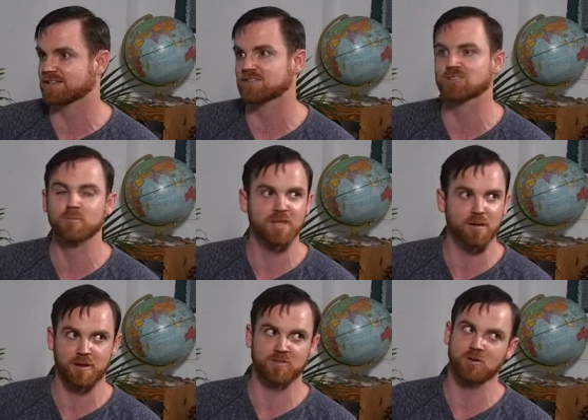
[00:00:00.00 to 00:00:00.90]
he'll jump down
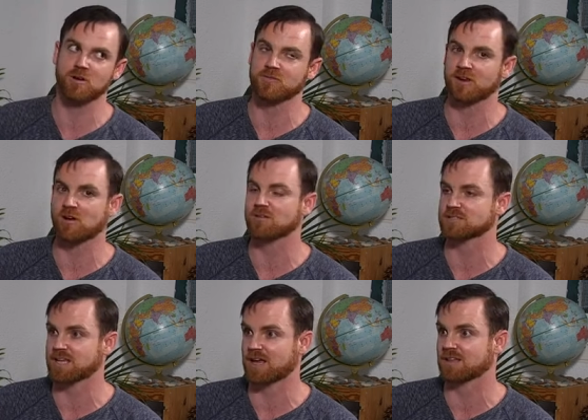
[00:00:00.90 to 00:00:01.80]
my throat if I don't
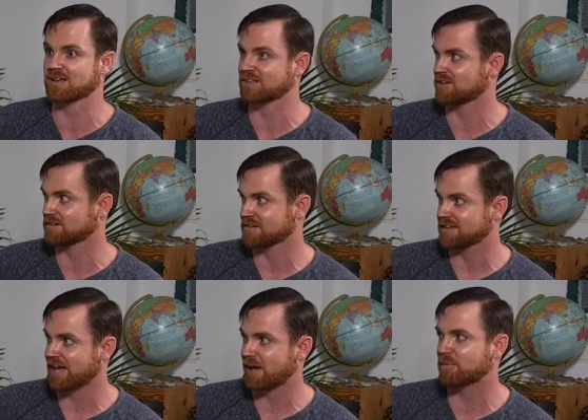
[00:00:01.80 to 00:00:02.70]
say like, you know,
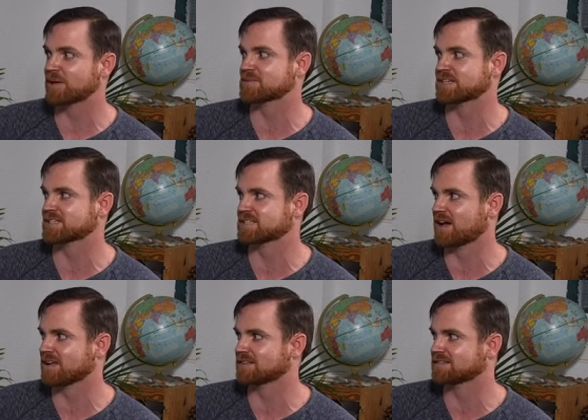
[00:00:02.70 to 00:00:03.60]
epilepsy is not,